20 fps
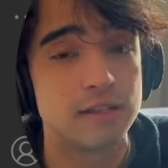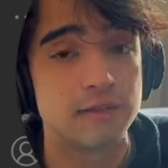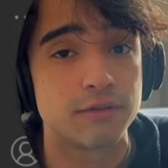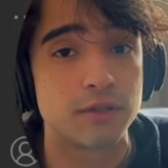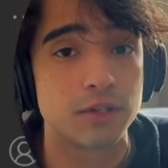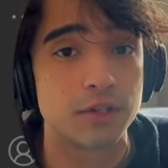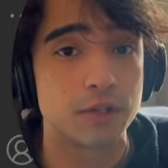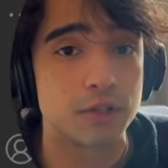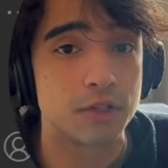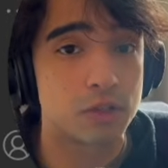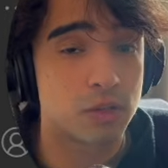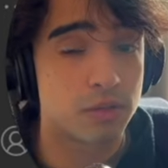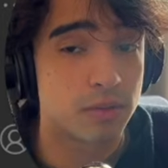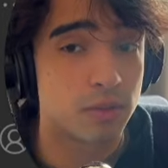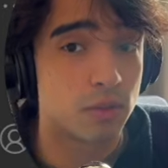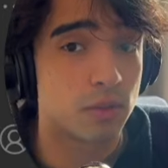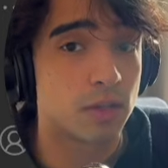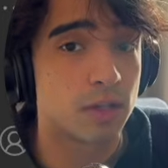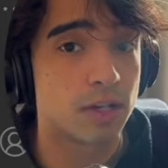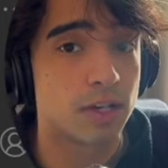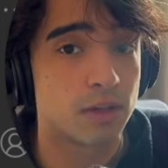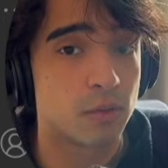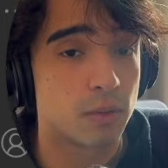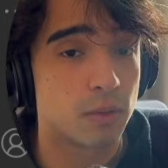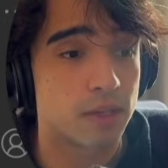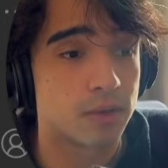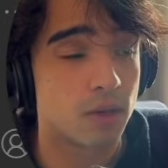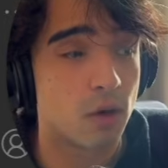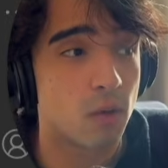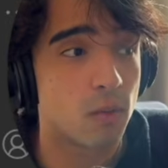if you're going to be working
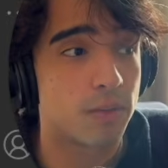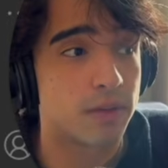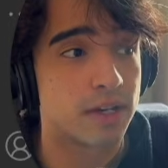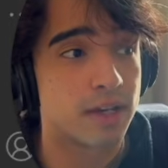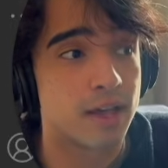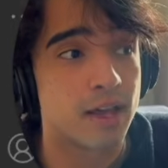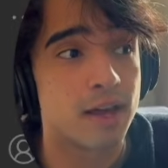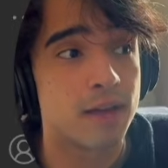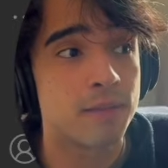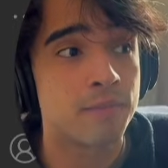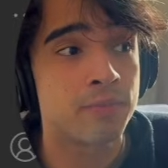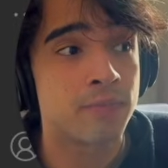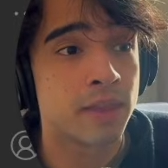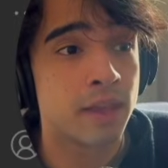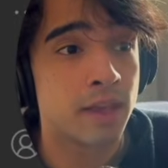with OpenAI,